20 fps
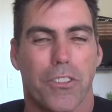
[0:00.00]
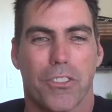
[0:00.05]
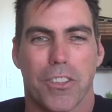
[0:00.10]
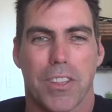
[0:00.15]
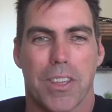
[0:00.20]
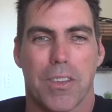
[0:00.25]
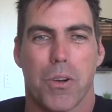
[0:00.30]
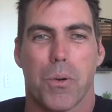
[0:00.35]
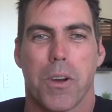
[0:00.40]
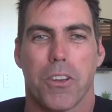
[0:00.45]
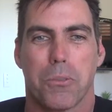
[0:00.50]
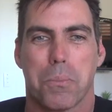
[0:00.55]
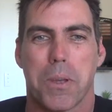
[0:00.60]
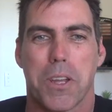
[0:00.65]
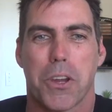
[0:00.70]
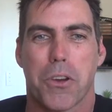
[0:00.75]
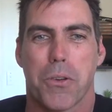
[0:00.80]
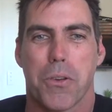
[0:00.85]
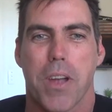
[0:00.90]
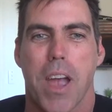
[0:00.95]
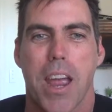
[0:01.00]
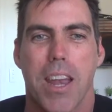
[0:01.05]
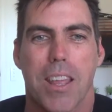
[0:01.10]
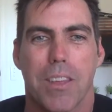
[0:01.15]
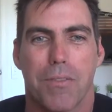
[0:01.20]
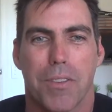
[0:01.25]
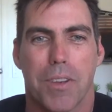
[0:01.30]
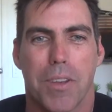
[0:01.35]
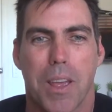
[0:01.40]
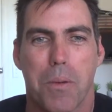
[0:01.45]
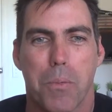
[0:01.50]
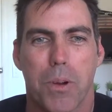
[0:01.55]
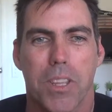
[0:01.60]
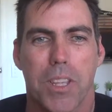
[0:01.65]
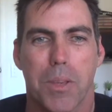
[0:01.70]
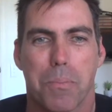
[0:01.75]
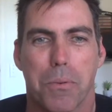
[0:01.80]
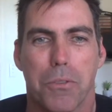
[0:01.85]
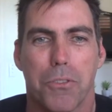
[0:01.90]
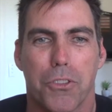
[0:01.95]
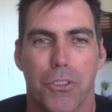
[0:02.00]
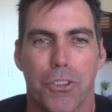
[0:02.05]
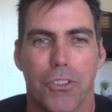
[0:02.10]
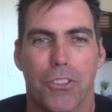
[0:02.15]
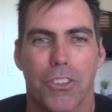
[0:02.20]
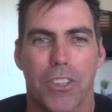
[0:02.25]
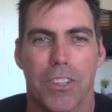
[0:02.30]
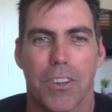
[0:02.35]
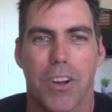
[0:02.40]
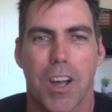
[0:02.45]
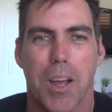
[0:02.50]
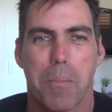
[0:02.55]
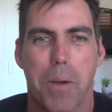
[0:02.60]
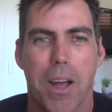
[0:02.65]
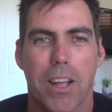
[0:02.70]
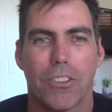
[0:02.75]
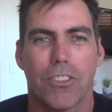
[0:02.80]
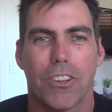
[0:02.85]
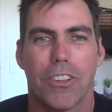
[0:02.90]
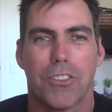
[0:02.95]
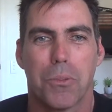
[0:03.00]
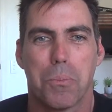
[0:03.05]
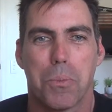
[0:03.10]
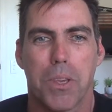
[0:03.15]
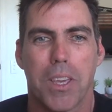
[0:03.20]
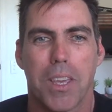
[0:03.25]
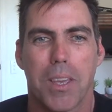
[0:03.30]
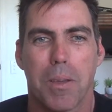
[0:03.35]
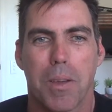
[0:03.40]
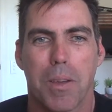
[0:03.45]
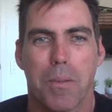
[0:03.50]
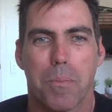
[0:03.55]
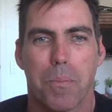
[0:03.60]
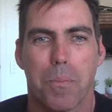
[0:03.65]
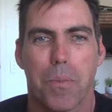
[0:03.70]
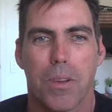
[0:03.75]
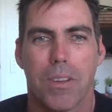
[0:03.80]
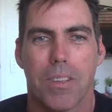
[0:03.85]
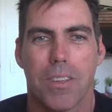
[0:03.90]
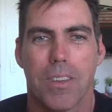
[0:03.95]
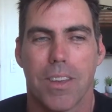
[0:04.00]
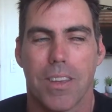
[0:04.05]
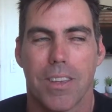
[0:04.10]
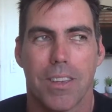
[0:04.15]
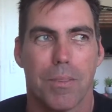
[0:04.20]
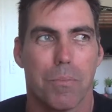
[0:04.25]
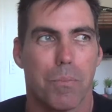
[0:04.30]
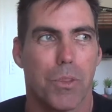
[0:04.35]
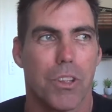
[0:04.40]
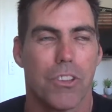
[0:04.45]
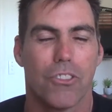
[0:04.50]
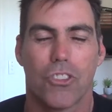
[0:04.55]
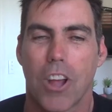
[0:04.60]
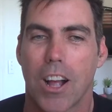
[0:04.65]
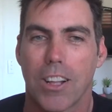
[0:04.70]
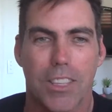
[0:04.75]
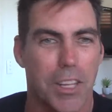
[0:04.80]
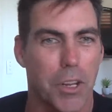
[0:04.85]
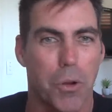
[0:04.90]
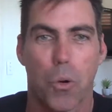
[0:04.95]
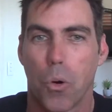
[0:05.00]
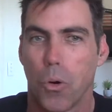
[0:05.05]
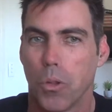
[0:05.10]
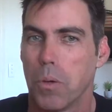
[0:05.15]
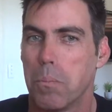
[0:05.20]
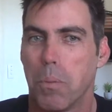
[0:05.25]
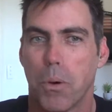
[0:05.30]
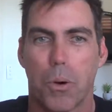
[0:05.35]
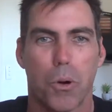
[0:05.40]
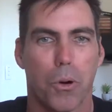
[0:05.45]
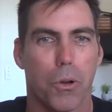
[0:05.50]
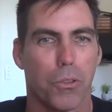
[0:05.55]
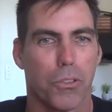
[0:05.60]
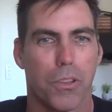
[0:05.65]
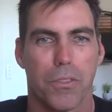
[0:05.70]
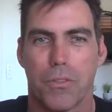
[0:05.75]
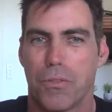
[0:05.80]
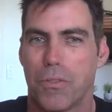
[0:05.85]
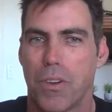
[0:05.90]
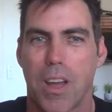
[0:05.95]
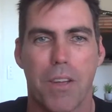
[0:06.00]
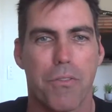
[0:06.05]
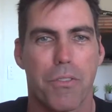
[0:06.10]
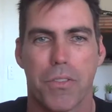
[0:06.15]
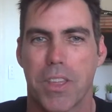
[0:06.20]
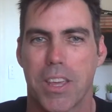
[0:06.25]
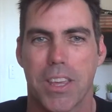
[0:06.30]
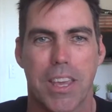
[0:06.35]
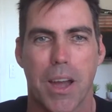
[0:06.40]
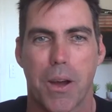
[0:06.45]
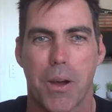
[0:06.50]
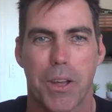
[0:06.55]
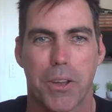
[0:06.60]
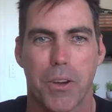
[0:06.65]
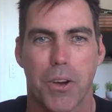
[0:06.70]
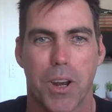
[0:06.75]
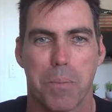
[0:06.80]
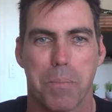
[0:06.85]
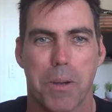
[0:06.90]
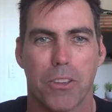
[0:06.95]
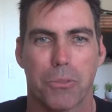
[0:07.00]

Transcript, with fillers: Obviously always been creative, and when you're producing, I imagine it to be, you know, you're juggling all the balls of everything going on.